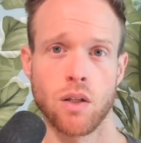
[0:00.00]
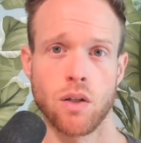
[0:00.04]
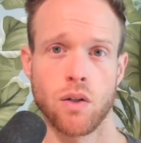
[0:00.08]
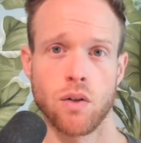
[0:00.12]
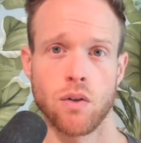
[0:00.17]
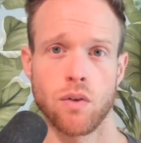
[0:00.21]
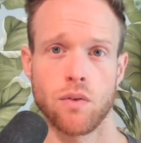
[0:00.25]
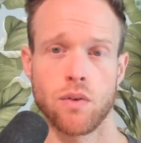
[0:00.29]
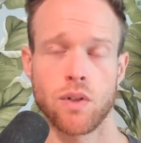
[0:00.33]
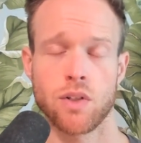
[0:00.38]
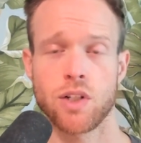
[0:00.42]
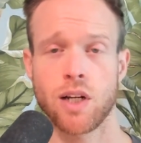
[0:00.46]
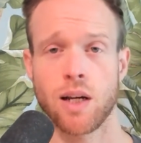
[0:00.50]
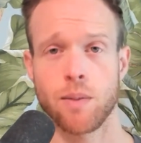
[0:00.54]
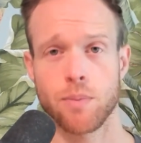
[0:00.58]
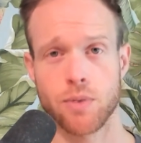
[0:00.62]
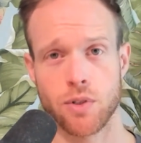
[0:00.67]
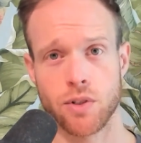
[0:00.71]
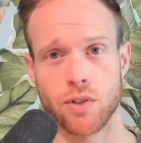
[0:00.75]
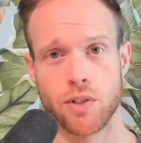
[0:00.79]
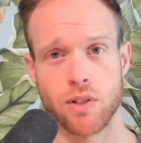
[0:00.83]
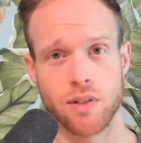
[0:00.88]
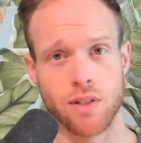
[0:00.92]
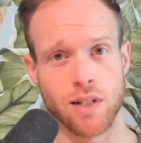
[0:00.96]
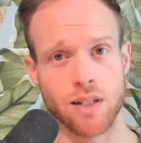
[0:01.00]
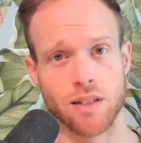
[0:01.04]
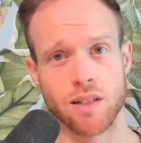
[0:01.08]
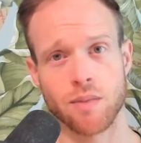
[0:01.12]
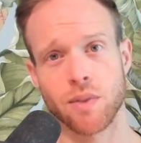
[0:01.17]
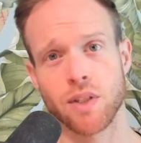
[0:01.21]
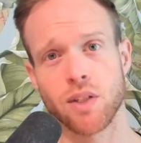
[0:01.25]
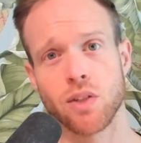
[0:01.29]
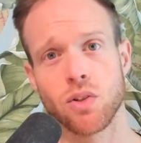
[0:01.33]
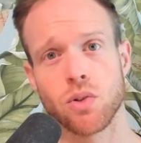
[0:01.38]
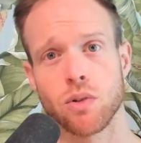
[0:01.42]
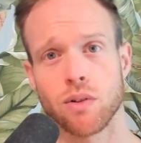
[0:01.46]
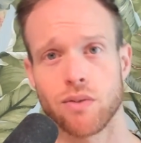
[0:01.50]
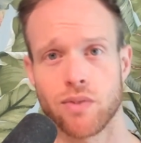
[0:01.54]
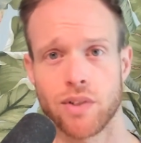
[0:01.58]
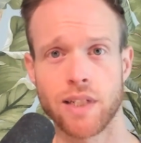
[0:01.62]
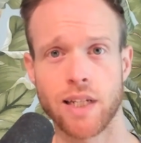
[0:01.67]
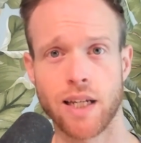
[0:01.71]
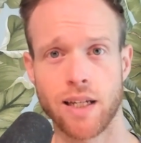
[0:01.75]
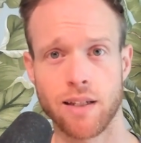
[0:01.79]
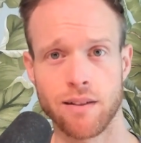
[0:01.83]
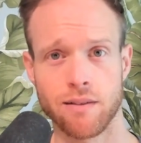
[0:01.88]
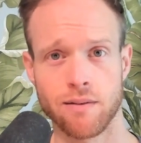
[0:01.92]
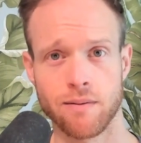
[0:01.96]
The job search is not something you do every
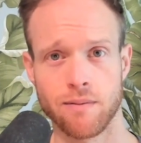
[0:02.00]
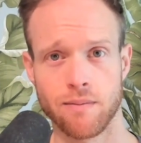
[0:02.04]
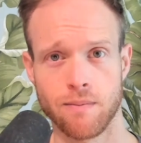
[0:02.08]
day.